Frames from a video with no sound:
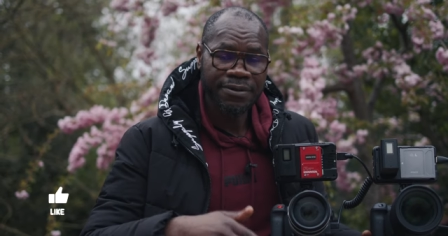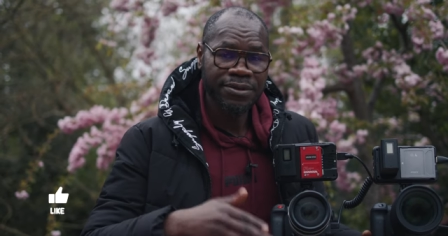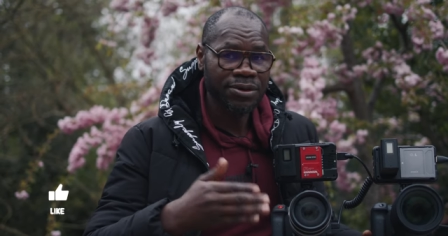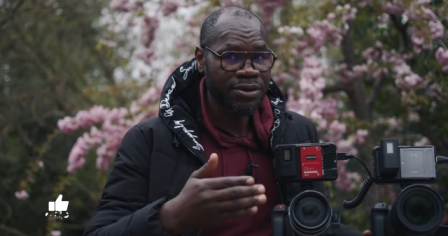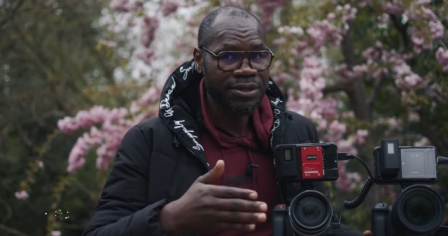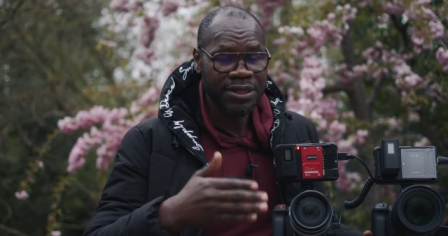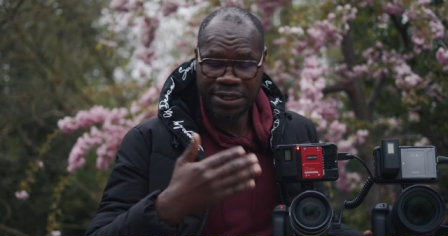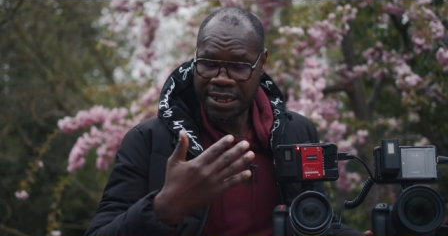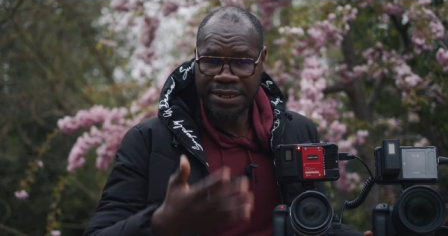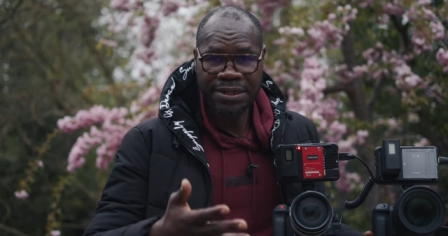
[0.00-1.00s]
So
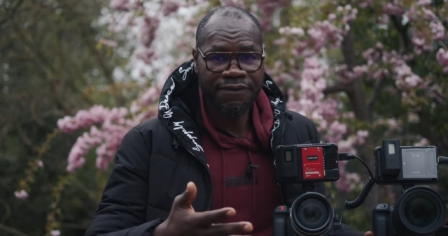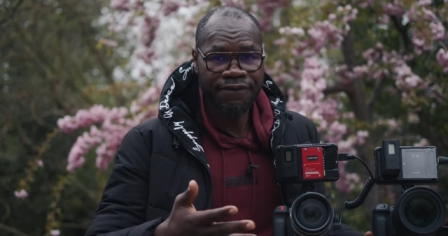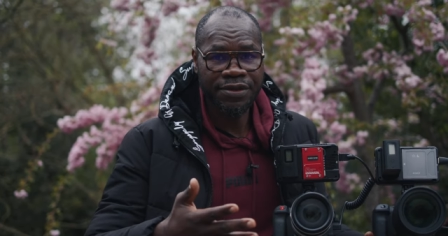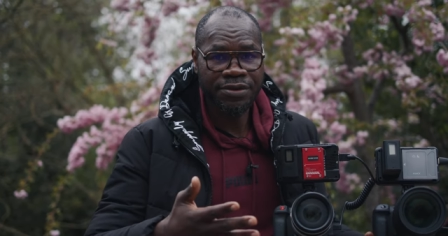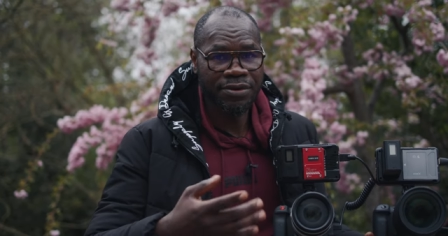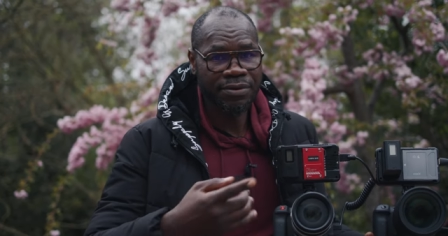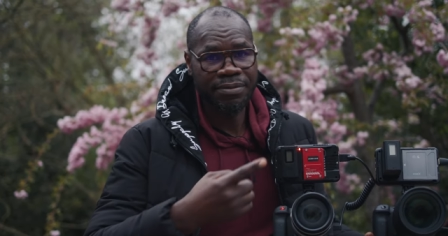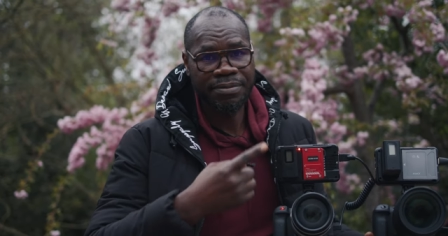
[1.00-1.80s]
that's the video